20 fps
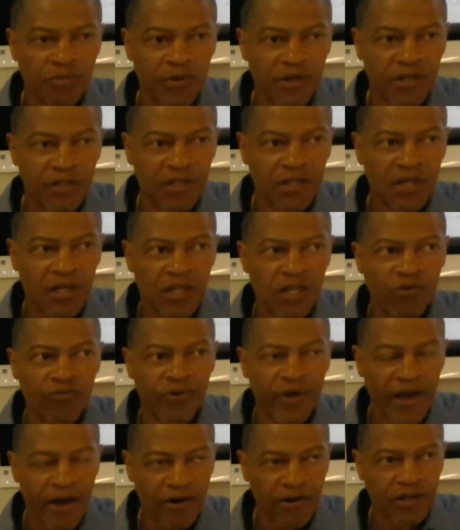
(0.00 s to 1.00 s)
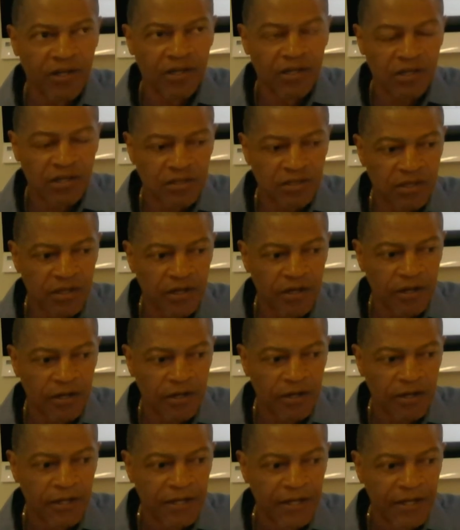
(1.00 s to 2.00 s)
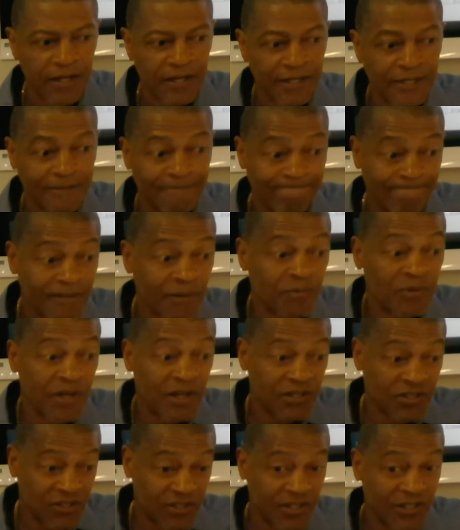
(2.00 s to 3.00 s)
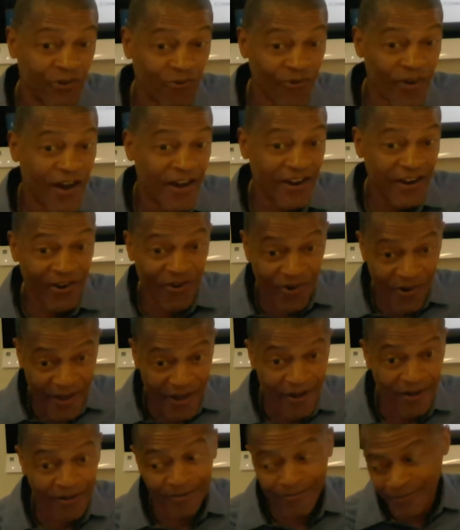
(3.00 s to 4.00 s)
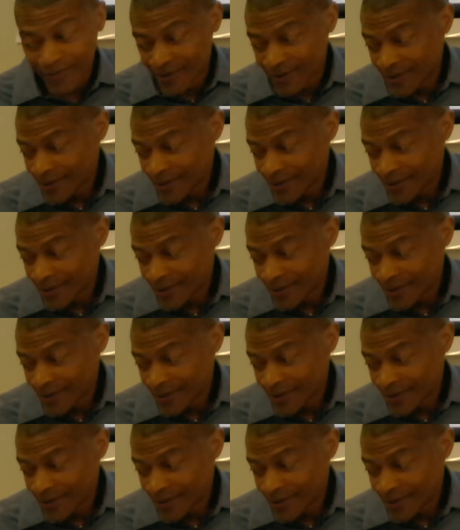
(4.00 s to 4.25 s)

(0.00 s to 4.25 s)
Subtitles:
but the reality is sometimes you can ride it on out.